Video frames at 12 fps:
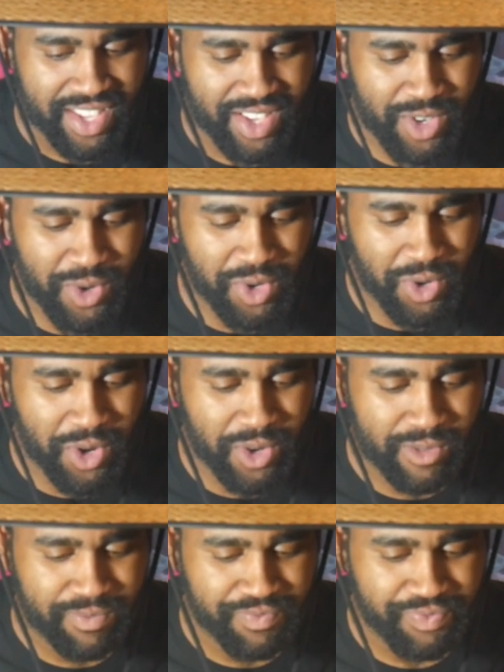
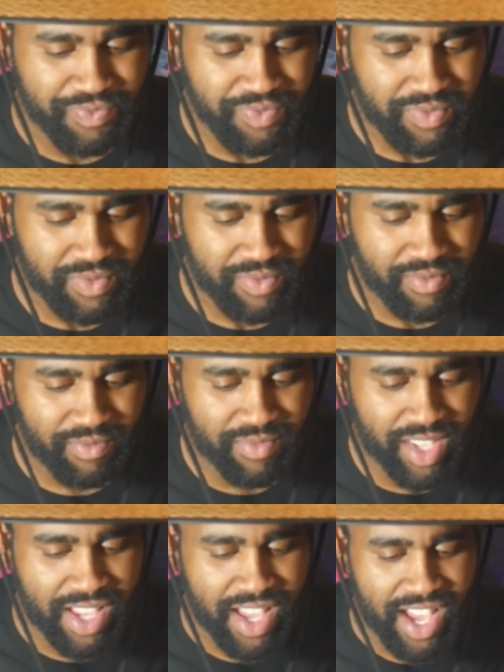Cool.
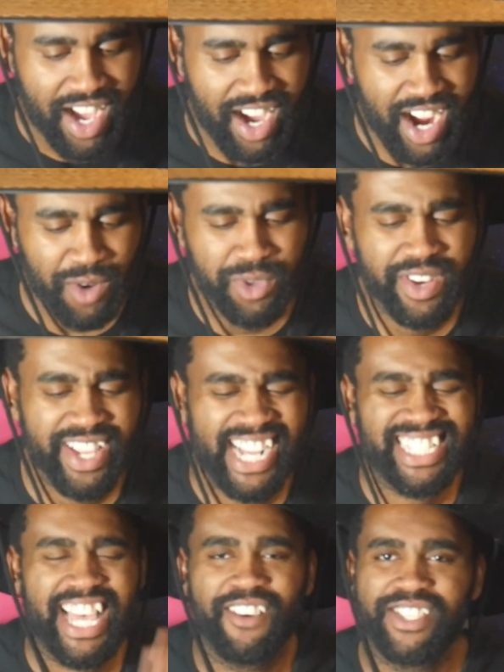Alright, well there you
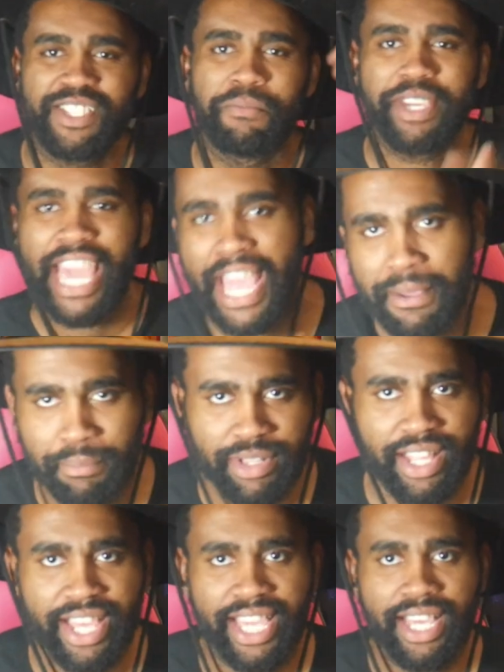guys have it, some
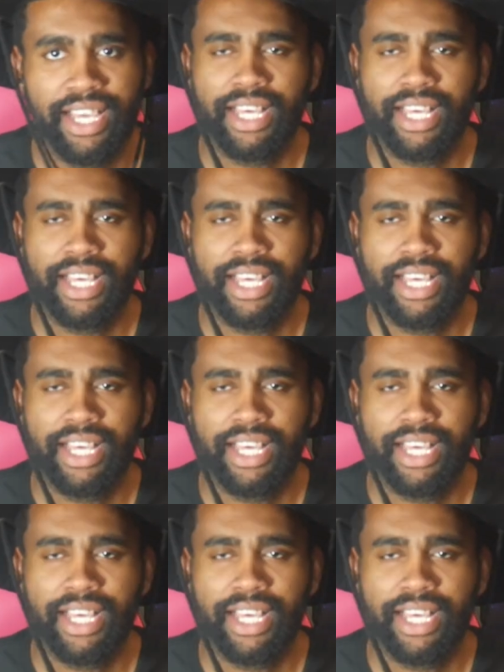gameplay.